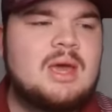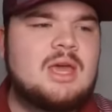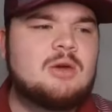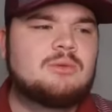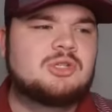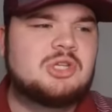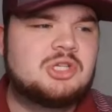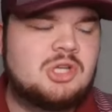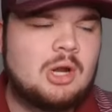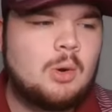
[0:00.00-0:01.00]
It was
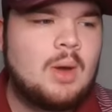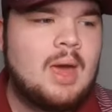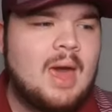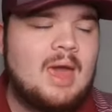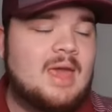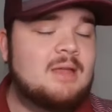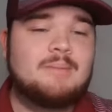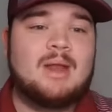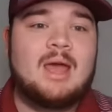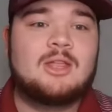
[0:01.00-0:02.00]
just you know, he hadn't
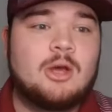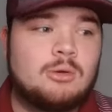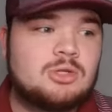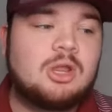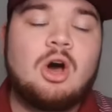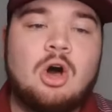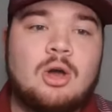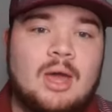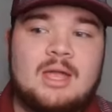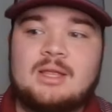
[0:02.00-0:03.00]
been head coach
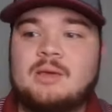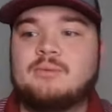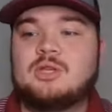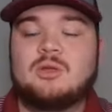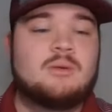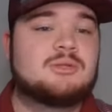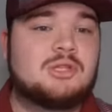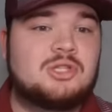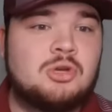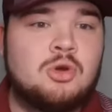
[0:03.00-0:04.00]
long, and he you know he was
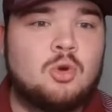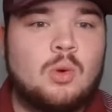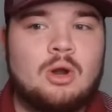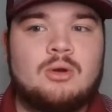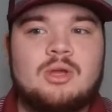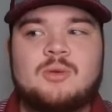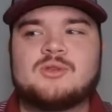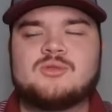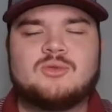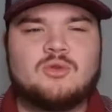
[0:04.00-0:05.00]
at Duke where he
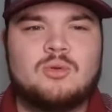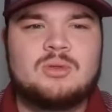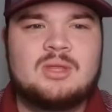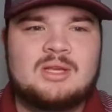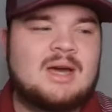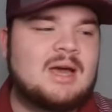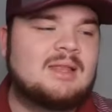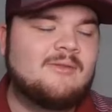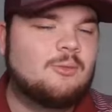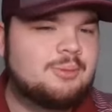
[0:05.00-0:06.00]
wasn't recruiting these high
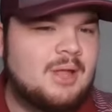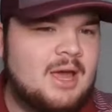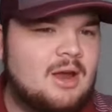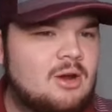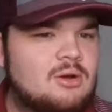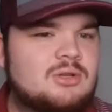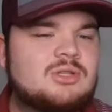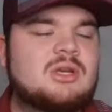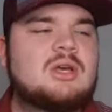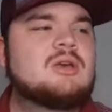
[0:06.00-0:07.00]
level players.
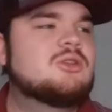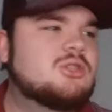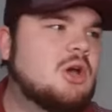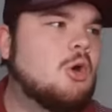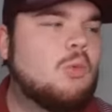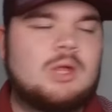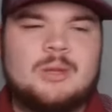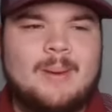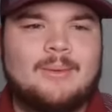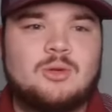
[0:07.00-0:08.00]
So will he
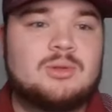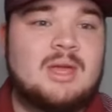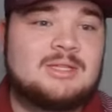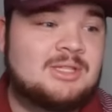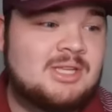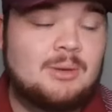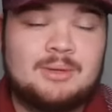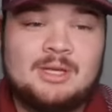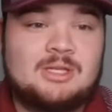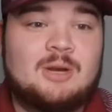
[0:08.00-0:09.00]
be able to do it in the SEC when
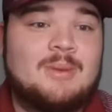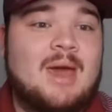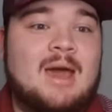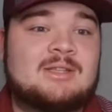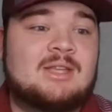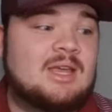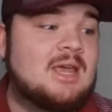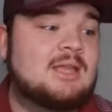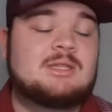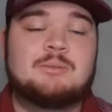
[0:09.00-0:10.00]
he's going to be asked to
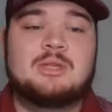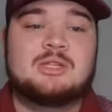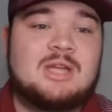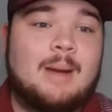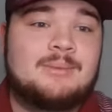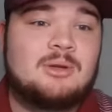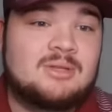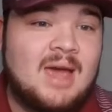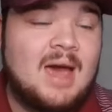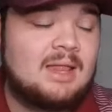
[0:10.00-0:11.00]
get some of this top tier
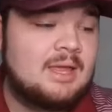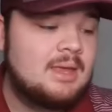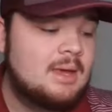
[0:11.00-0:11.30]
talent?